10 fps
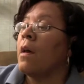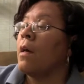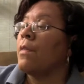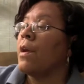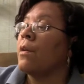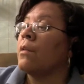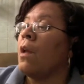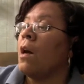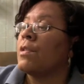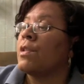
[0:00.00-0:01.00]
their
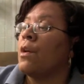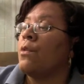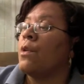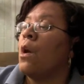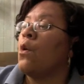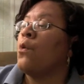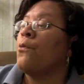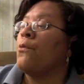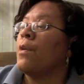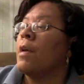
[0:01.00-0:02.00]
glosser, No
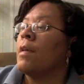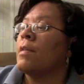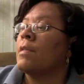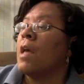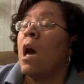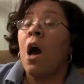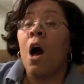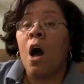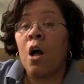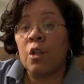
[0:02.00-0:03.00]
Frizz
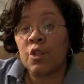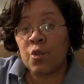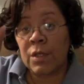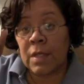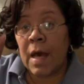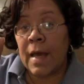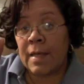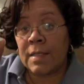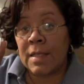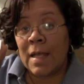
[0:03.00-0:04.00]
Ultra
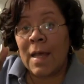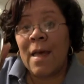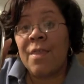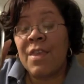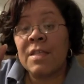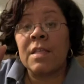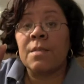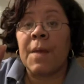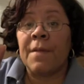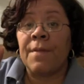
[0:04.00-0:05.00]
Light. This is
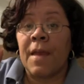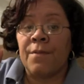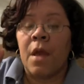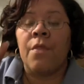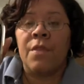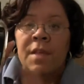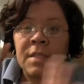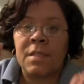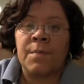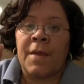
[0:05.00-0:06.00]
my favorite.
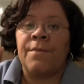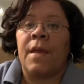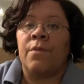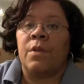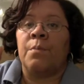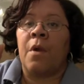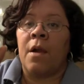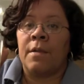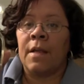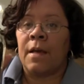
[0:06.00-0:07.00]
This is my favorite,
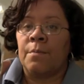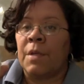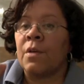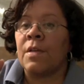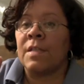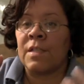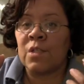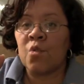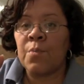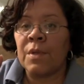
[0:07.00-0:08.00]
bar none, because it's
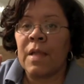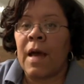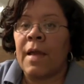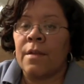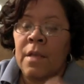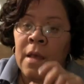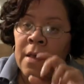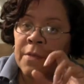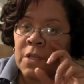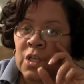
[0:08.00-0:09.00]
super light.
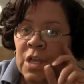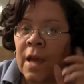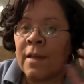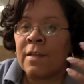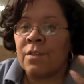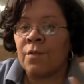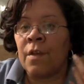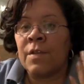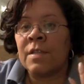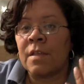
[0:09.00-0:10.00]
The shine is
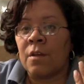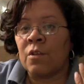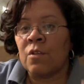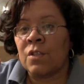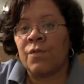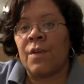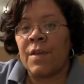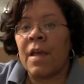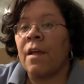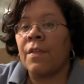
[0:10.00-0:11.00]
very subtle, looks
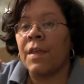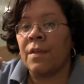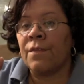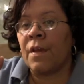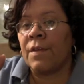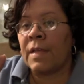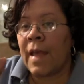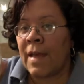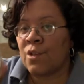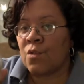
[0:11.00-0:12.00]
very healthy and very
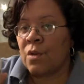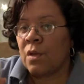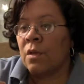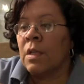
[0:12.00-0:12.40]
natural.